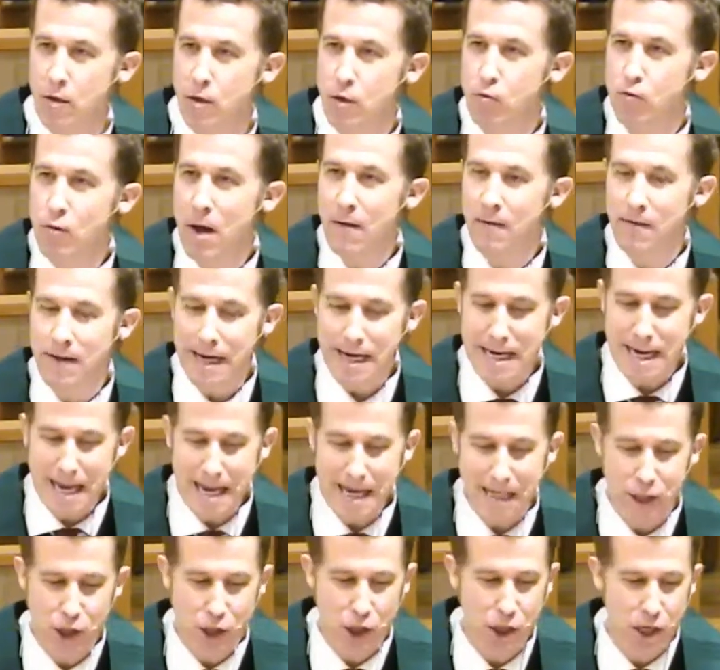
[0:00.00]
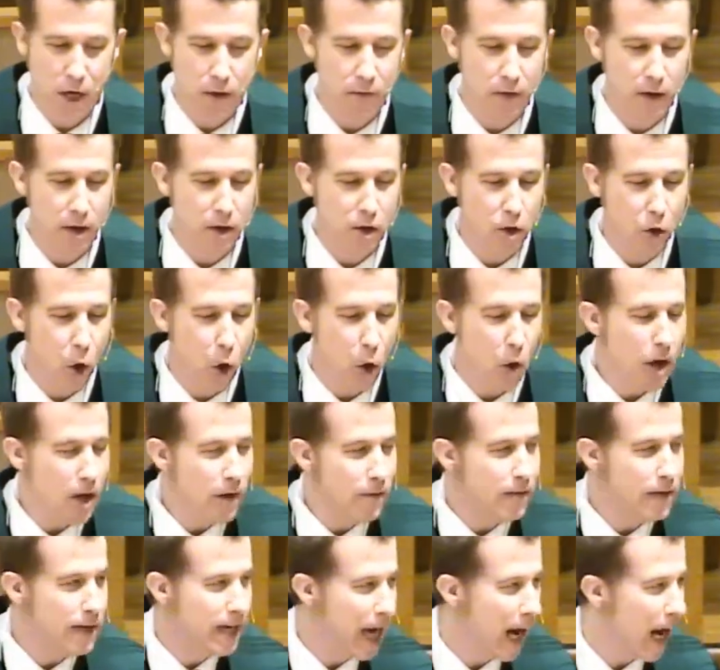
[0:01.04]
the revelation of the glory
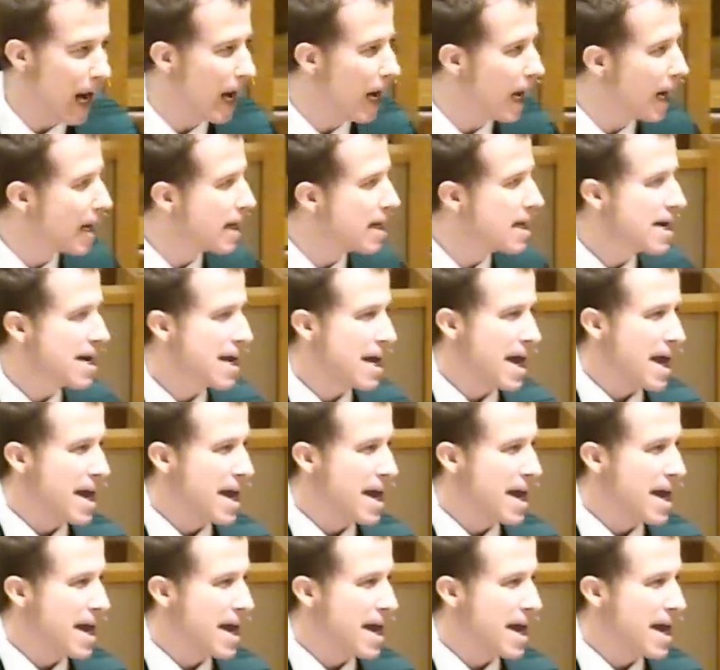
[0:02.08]
of God,